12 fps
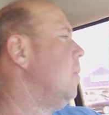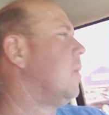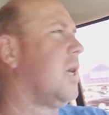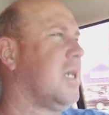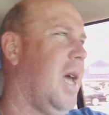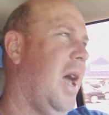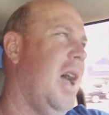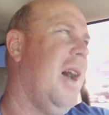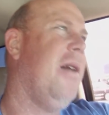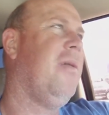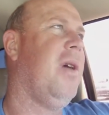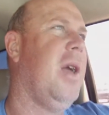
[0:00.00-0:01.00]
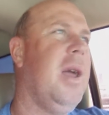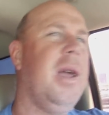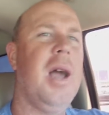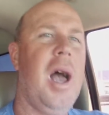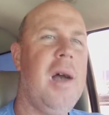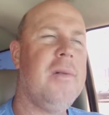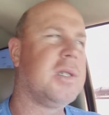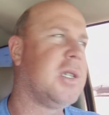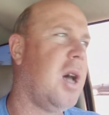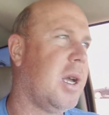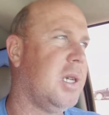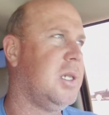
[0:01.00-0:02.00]
because I have a I have a
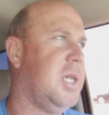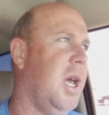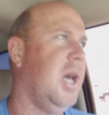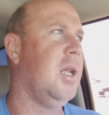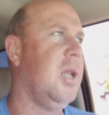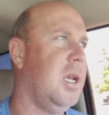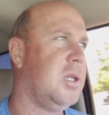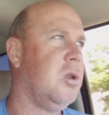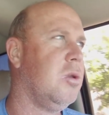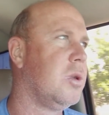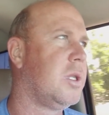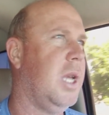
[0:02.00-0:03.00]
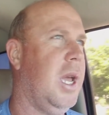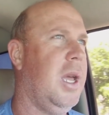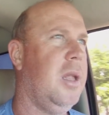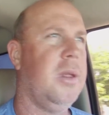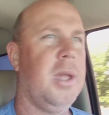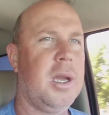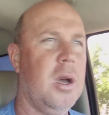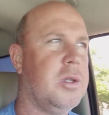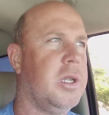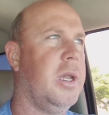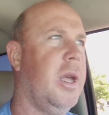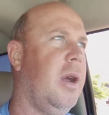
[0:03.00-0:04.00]
socket set, a tool set that goes
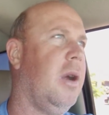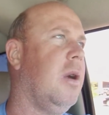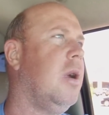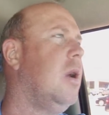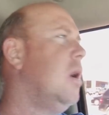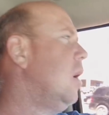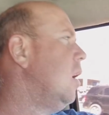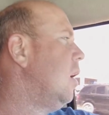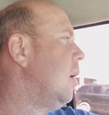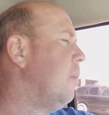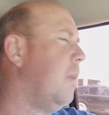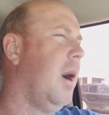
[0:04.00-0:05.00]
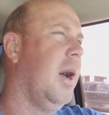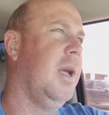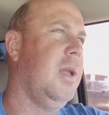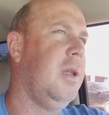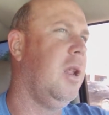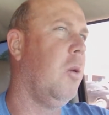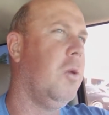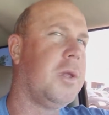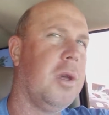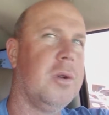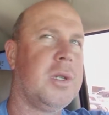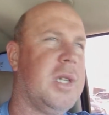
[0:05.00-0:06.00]
in there. But you know, with
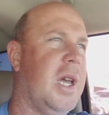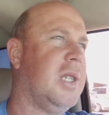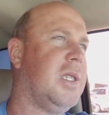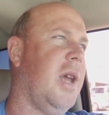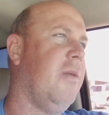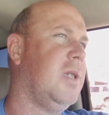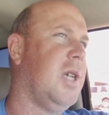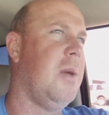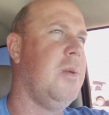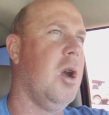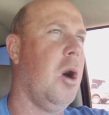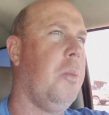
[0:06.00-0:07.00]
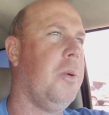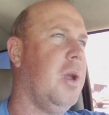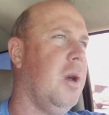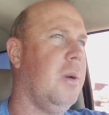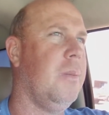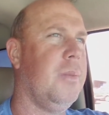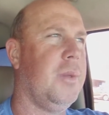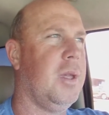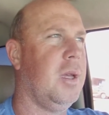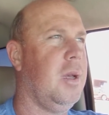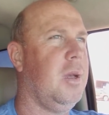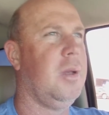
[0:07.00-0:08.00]
those sets, every time you open them,
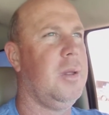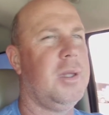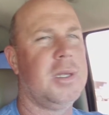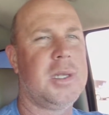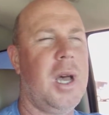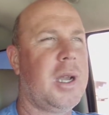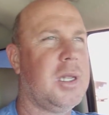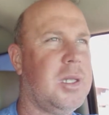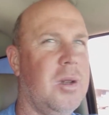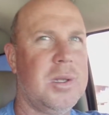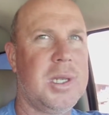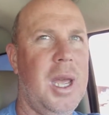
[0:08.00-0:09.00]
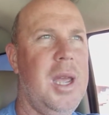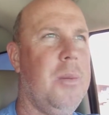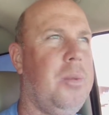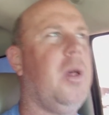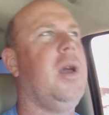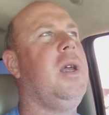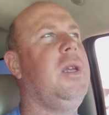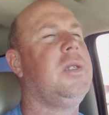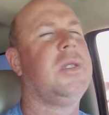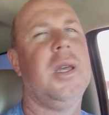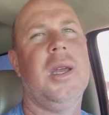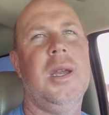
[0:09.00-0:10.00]
the the sockets don't stay in
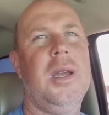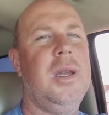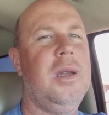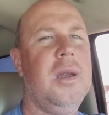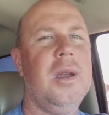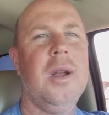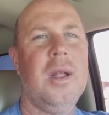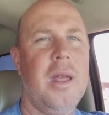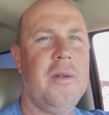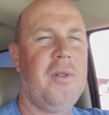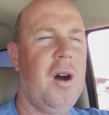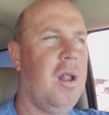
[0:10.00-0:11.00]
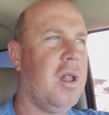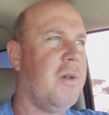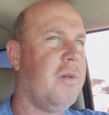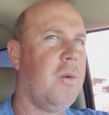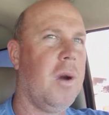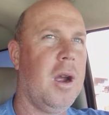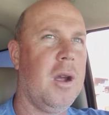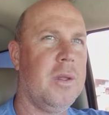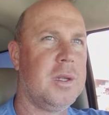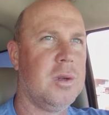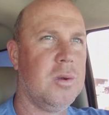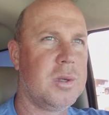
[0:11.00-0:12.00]
place. They they fall everywhere. The
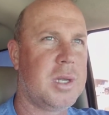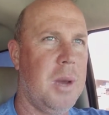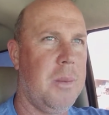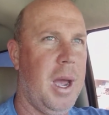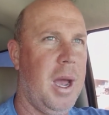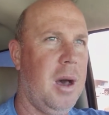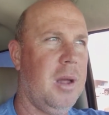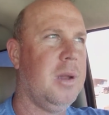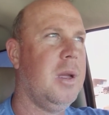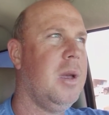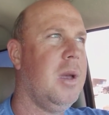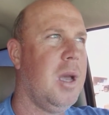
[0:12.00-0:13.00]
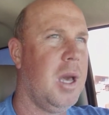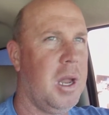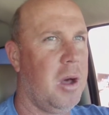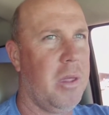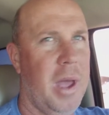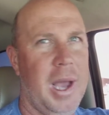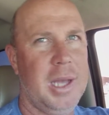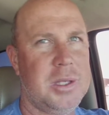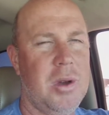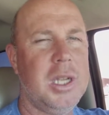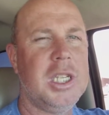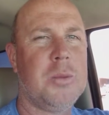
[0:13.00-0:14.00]
tools come out and all that.
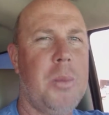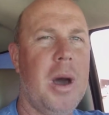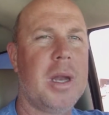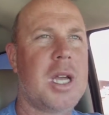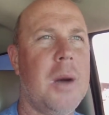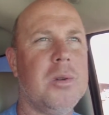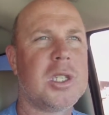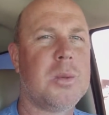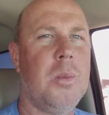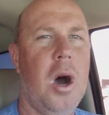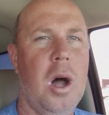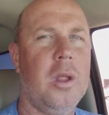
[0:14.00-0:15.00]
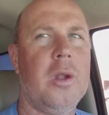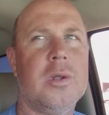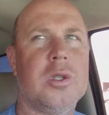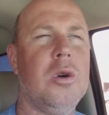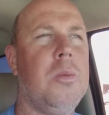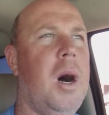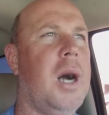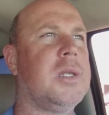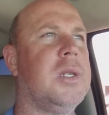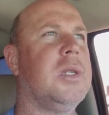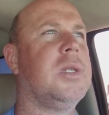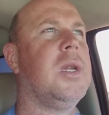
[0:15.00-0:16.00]
So I just bought a couple small little
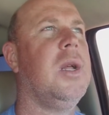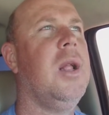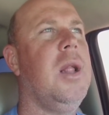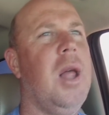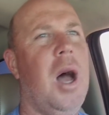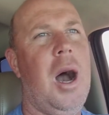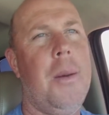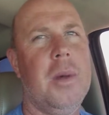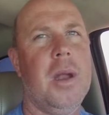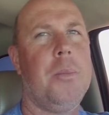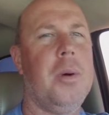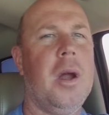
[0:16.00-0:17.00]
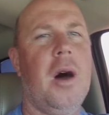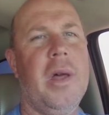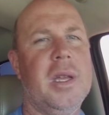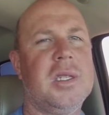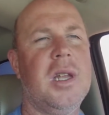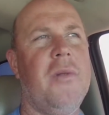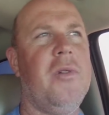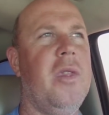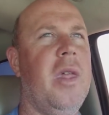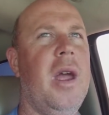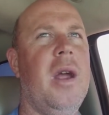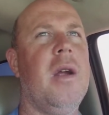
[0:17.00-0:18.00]
toolboxes I'm going to put all that stuff in
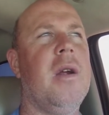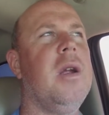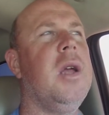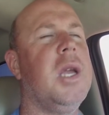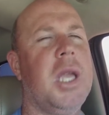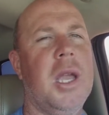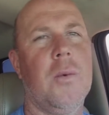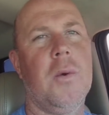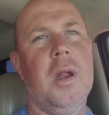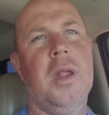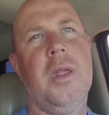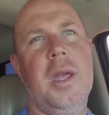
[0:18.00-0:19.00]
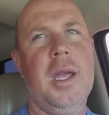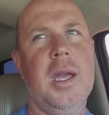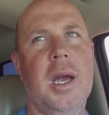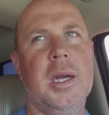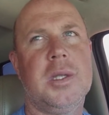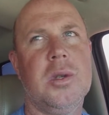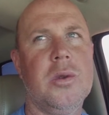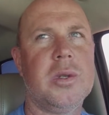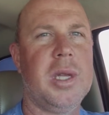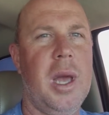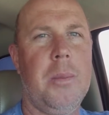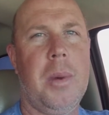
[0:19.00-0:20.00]
there, get rid of the uh, tool
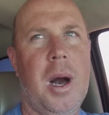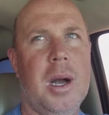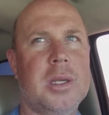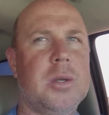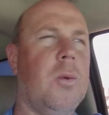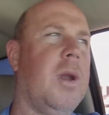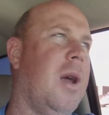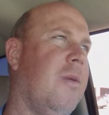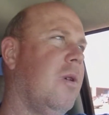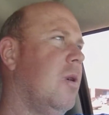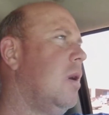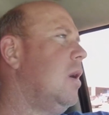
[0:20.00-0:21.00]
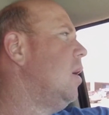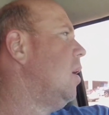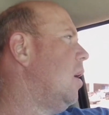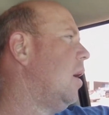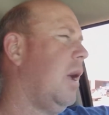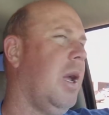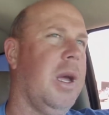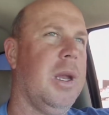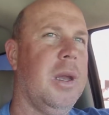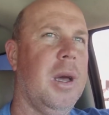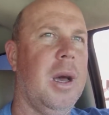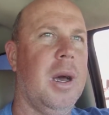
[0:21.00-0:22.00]
set box, whatever,
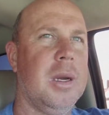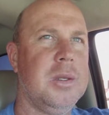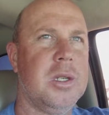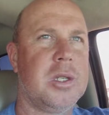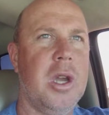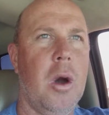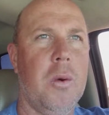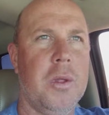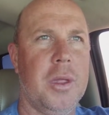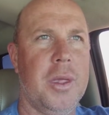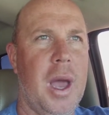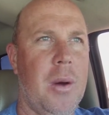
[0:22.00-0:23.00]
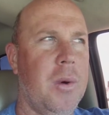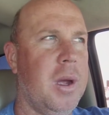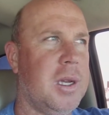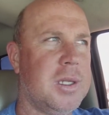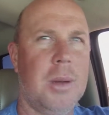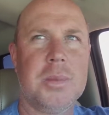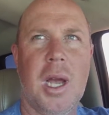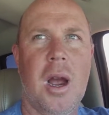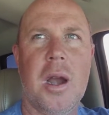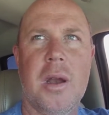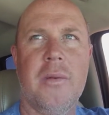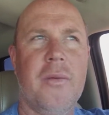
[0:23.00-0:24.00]
and uh, just go with it that way because I'm
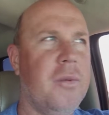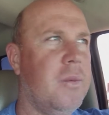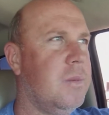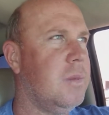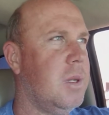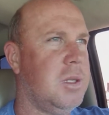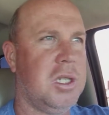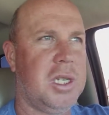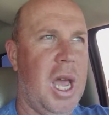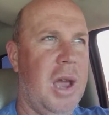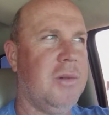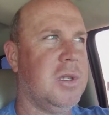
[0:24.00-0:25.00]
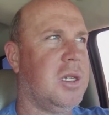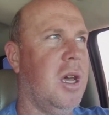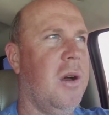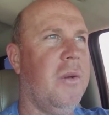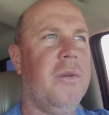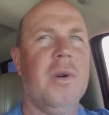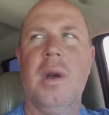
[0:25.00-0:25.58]
tired of just having stuff